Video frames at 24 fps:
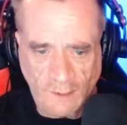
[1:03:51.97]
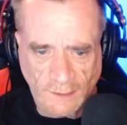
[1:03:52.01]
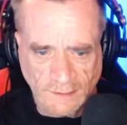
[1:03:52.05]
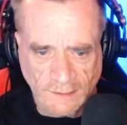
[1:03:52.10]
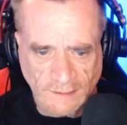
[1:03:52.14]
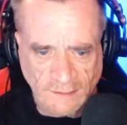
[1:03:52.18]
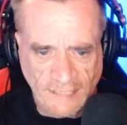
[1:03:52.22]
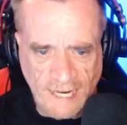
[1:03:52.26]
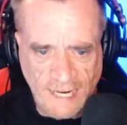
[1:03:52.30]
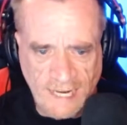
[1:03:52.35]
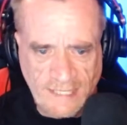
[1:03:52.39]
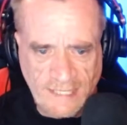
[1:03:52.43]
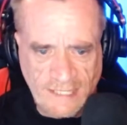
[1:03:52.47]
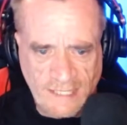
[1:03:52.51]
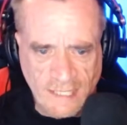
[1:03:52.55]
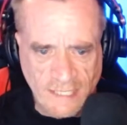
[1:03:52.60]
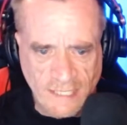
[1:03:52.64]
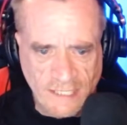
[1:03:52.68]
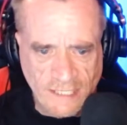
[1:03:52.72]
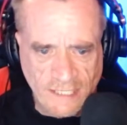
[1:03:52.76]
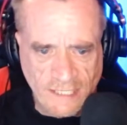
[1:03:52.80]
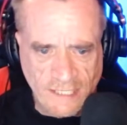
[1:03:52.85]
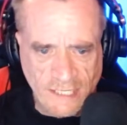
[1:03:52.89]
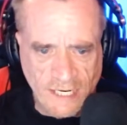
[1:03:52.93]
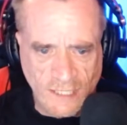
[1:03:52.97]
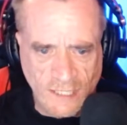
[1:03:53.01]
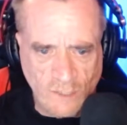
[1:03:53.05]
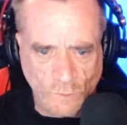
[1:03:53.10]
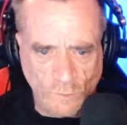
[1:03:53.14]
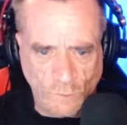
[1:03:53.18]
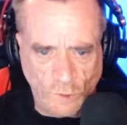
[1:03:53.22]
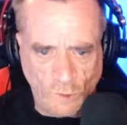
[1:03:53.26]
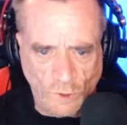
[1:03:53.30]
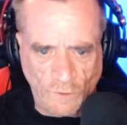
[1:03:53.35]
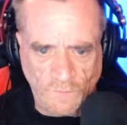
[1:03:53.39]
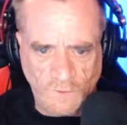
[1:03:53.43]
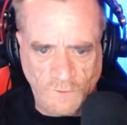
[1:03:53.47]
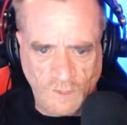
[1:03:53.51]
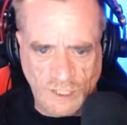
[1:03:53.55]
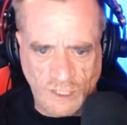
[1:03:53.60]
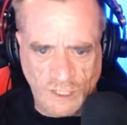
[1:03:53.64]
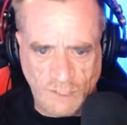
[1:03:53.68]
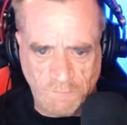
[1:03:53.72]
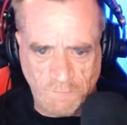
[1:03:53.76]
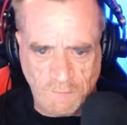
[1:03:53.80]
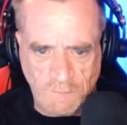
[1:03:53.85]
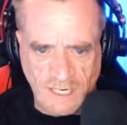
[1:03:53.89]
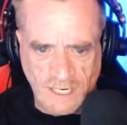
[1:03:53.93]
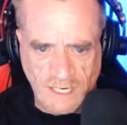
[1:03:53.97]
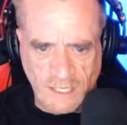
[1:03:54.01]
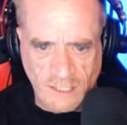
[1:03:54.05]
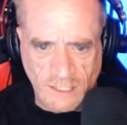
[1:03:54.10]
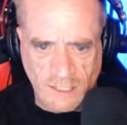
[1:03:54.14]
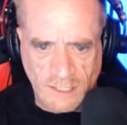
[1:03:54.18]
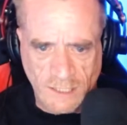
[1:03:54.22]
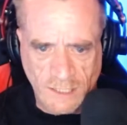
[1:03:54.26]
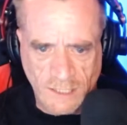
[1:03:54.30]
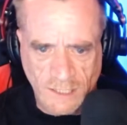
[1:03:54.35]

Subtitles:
"Let the dead wolf speak.